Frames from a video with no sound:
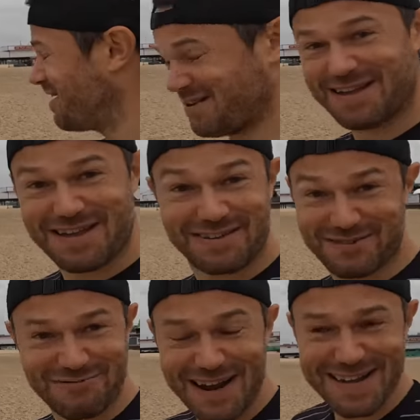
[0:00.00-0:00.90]
It's
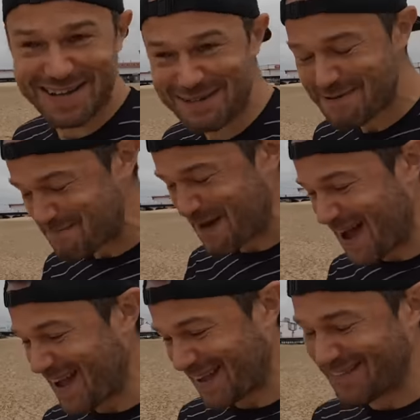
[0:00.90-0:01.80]
great to be
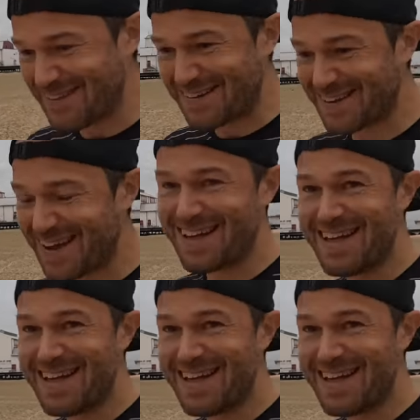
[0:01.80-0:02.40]
back, can we say.